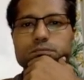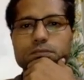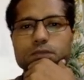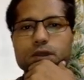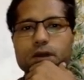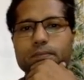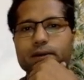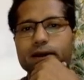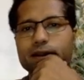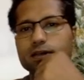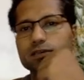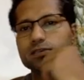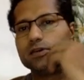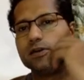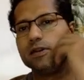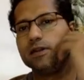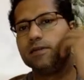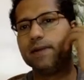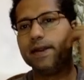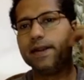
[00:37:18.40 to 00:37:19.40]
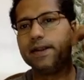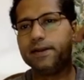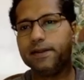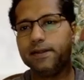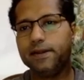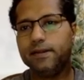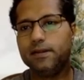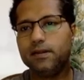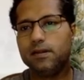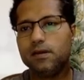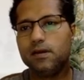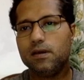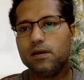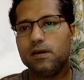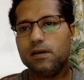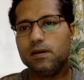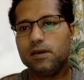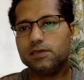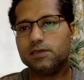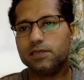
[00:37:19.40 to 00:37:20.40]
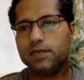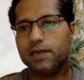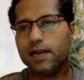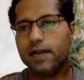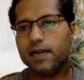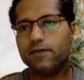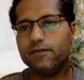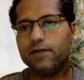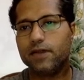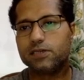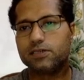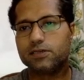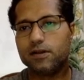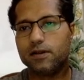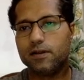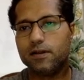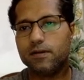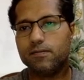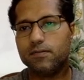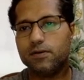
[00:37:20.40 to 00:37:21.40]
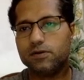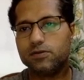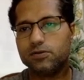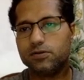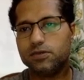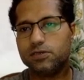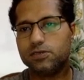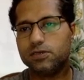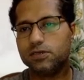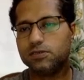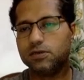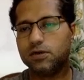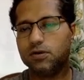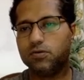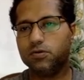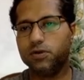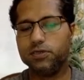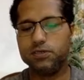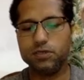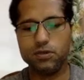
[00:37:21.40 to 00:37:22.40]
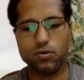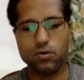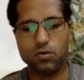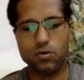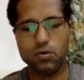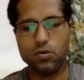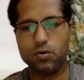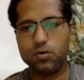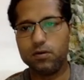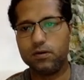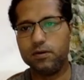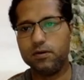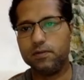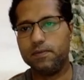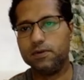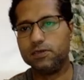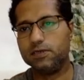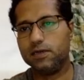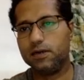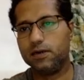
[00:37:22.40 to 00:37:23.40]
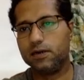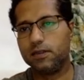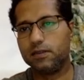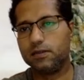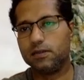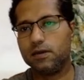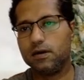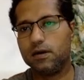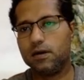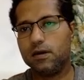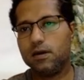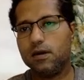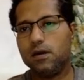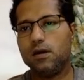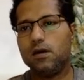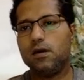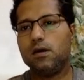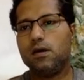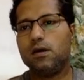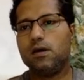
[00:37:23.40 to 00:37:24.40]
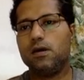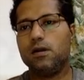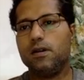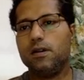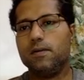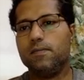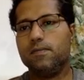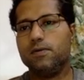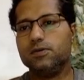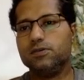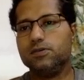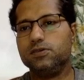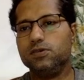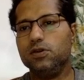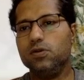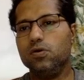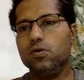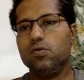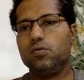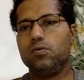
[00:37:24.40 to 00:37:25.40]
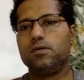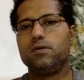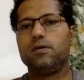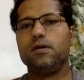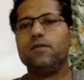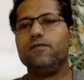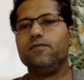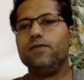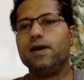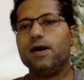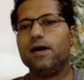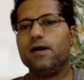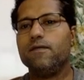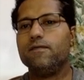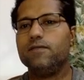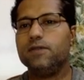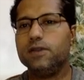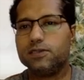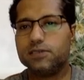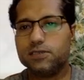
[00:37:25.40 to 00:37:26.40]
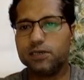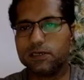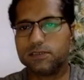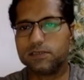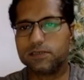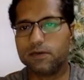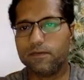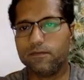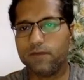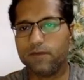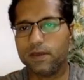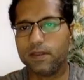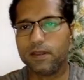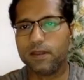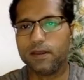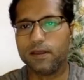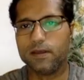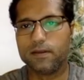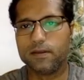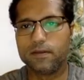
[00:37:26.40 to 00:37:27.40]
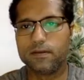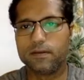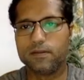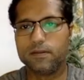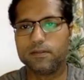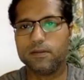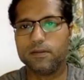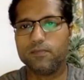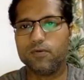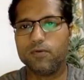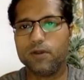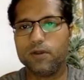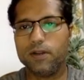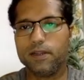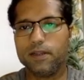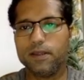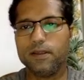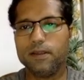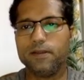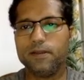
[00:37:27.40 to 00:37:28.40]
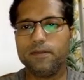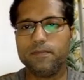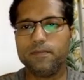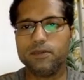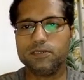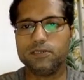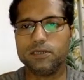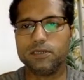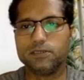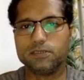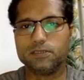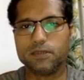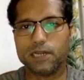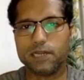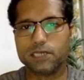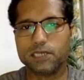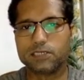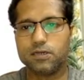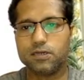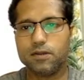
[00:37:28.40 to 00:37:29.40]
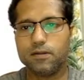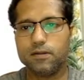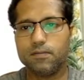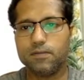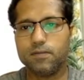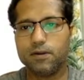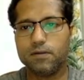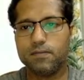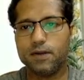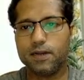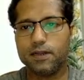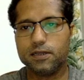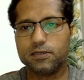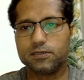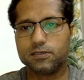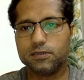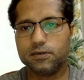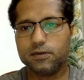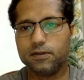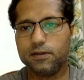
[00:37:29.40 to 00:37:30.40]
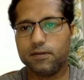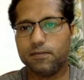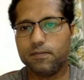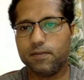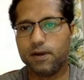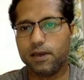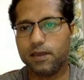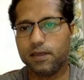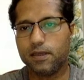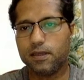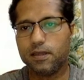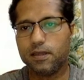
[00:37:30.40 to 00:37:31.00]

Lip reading: a minus 13 by 18 is a negative rational number. So this is the origin O representing the number 0, and we have, let's say, somewhere here the point A represents the rational number minus 13 by